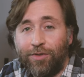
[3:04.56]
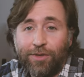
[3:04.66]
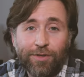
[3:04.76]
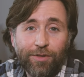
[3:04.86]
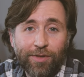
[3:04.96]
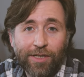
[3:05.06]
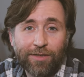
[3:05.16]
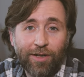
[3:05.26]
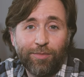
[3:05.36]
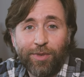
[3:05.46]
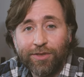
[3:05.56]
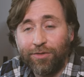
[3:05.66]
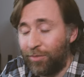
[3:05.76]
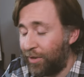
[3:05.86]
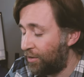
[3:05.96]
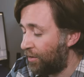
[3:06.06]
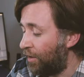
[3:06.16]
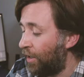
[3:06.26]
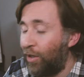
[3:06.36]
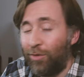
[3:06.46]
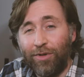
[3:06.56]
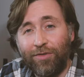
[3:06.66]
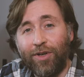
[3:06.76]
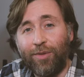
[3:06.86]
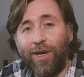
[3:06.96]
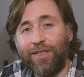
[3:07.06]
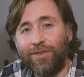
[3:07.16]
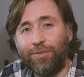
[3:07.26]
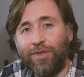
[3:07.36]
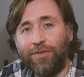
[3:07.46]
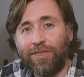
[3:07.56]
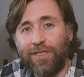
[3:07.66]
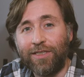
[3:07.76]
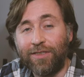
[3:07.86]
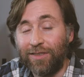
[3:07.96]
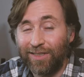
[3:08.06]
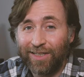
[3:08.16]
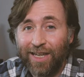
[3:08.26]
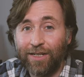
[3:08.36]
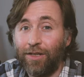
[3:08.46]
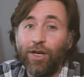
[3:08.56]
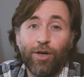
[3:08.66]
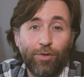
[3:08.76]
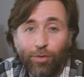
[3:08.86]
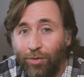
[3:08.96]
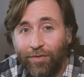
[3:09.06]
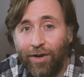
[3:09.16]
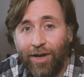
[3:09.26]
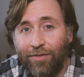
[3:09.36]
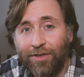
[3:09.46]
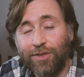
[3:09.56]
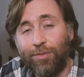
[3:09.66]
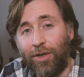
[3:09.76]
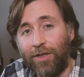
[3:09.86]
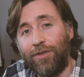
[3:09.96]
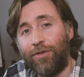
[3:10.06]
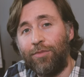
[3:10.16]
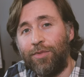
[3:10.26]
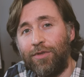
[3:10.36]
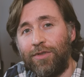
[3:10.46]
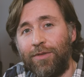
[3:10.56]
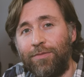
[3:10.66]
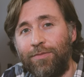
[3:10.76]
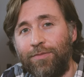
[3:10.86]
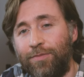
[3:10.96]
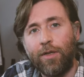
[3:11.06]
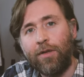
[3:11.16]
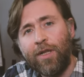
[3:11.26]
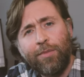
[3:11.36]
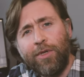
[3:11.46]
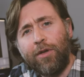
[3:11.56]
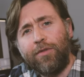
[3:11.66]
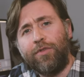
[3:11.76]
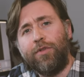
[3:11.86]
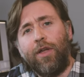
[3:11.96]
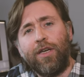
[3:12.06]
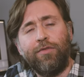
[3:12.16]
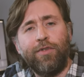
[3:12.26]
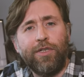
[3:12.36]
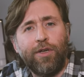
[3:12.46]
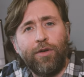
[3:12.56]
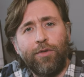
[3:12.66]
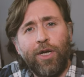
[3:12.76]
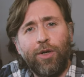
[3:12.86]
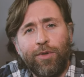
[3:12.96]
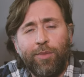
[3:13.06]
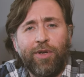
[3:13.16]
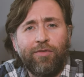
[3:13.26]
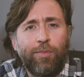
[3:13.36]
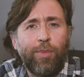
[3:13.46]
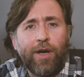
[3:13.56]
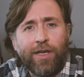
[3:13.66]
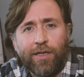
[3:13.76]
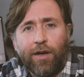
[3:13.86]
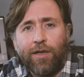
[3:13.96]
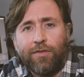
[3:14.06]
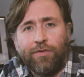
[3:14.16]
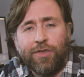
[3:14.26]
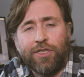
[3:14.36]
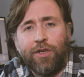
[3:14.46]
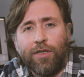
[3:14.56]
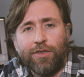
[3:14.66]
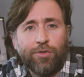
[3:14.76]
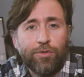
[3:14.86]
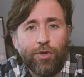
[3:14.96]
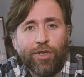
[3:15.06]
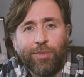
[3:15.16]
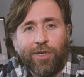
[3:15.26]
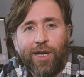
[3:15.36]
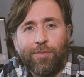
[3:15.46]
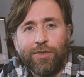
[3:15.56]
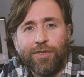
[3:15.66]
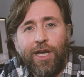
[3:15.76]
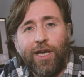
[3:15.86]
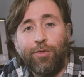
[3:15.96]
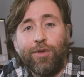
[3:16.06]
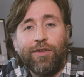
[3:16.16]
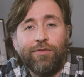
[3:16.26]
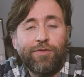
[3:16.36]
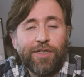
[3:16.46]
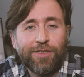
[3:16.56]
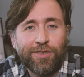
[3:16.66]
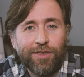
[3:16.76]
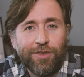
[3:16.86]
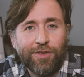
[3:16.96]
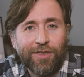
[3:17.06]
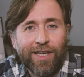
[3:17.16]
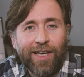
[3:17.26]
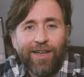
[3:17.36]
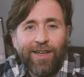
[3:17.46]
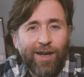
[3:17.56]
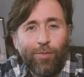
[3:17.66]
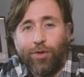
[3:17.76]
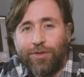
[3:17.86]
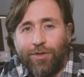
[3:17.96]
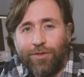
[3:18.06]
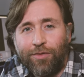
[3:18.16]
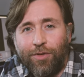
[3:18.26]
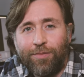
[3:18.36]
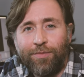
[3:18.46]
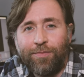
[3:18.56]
for you to do things like picture in picture or refer back to your previous lessons, again, all without having to plug in your computer. Let me know if you'd like a video with a bit of a buying guide for visualizers or document cameras and all the different features that you can get and what to look for.